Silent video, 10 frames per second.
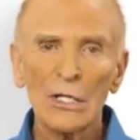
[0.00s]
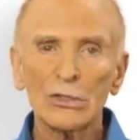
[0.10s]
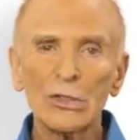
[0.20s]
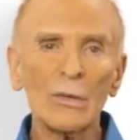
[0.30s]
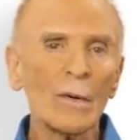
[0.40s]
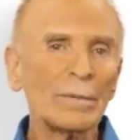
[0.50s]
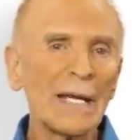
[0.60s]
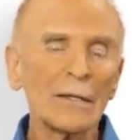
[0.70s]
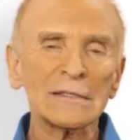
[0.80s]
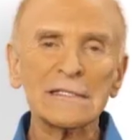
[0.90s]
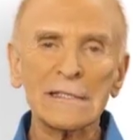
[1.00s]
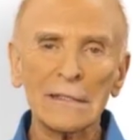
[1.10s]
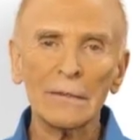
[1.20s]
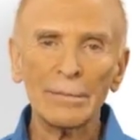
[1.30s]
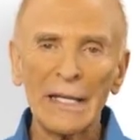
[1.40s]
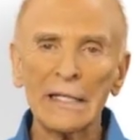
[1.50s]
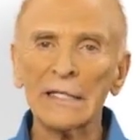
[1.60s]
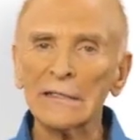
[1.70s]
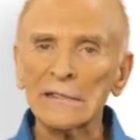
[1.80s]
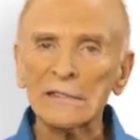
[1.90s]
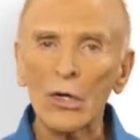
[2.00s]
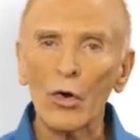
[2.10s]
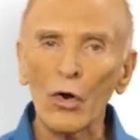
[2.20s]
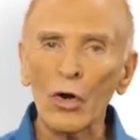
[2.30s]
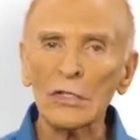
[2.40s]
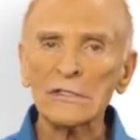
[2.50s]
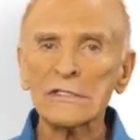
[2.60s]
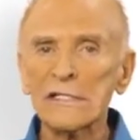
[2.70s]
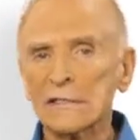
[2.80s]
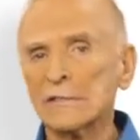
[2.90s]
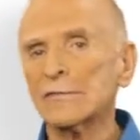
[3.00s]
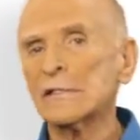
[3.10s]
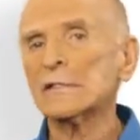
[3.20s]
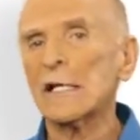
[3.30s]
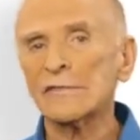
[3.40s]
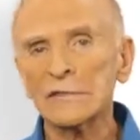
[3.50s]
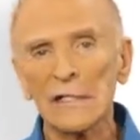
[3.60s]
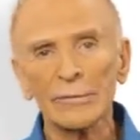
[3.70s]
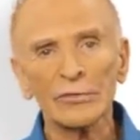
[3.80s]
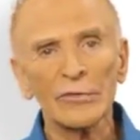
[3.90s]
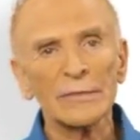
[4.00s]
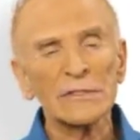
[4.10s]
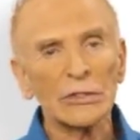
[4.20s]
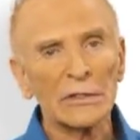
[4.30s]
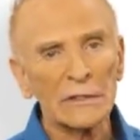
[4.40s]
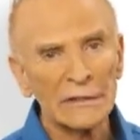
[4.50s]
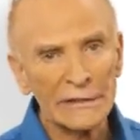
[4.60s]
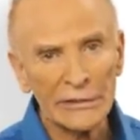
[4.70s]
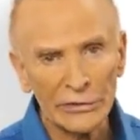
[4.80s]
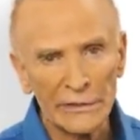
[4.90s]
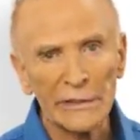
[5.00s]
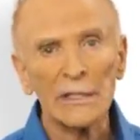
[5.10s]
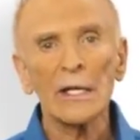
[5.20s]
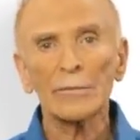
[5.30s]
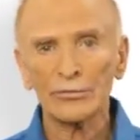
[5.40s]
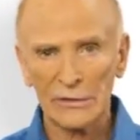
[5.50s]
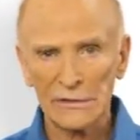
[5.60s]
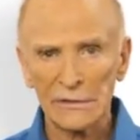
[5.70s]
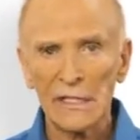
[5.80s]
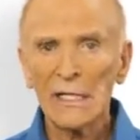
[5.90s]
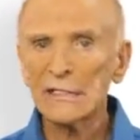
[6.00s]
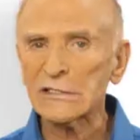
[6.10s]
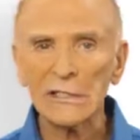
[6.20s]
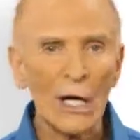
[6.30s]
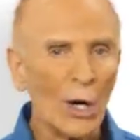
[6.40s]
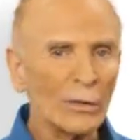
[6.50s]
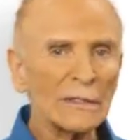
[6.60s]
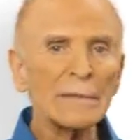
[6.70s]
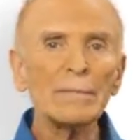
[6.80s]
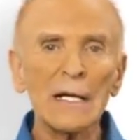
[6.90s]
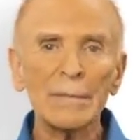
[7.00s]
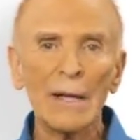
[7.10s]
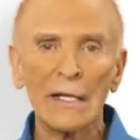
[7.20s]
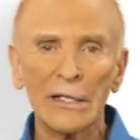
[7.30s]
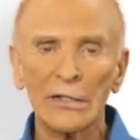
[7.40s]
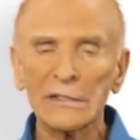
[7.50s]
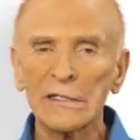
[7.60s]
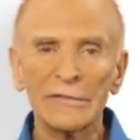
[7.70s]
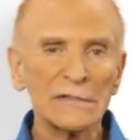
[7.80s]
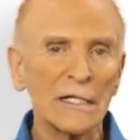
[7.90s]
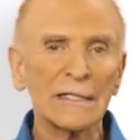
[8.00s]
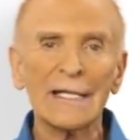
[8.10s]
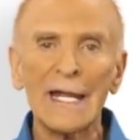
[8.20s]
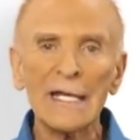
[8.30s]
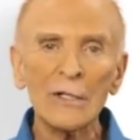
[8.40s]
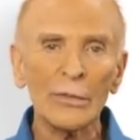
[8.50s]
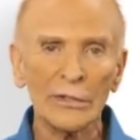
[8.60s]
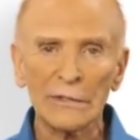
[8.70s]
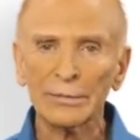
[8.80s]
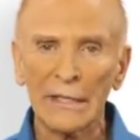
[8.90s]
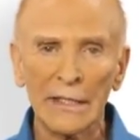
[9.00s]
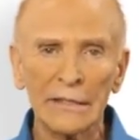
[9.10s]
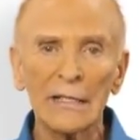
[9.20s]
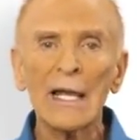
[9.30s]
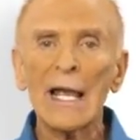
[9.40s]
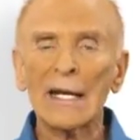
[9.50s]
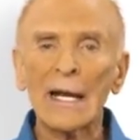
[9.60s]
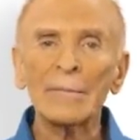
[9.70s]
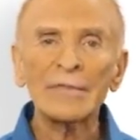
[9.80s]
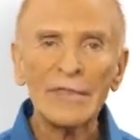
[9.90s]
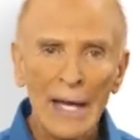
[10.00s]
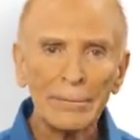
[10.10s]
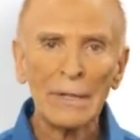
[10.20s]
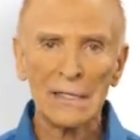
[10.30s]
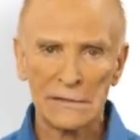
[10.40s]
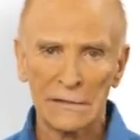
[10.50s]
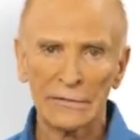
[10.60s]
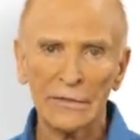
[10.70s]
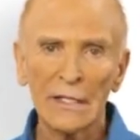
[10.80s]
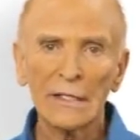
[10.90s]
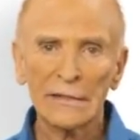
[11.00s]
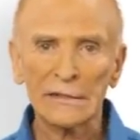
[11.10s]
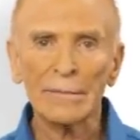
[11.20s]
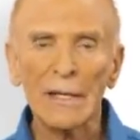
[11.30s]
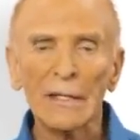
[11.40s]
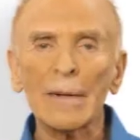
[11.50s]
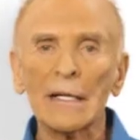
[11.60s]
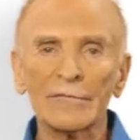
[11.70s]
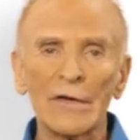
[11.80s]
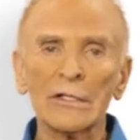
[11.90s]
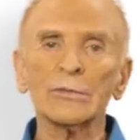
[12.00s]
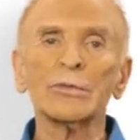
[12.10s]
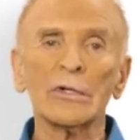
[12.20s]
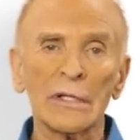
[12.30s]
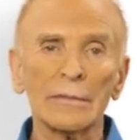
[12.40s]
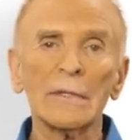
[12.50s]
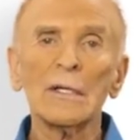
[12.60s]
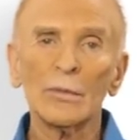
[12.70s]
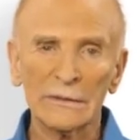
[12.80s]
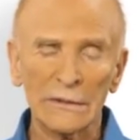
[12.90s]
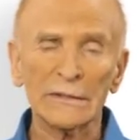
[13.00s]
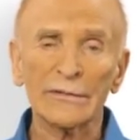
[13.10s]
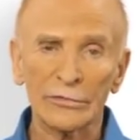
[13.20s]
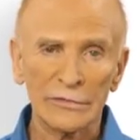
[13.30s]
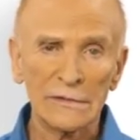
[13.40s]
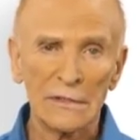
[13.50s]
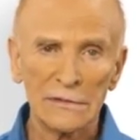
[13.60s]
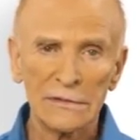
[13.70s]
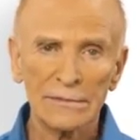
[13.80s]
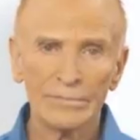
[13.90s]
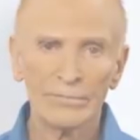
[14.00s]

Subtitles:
You won't be out a single penny unless all 6 of these lifestyle improvements are clearly present. It's the only money-back guarantee of its kind anywhere on the planet, and I'm that positive that the Metabolic Factor program will deliver results.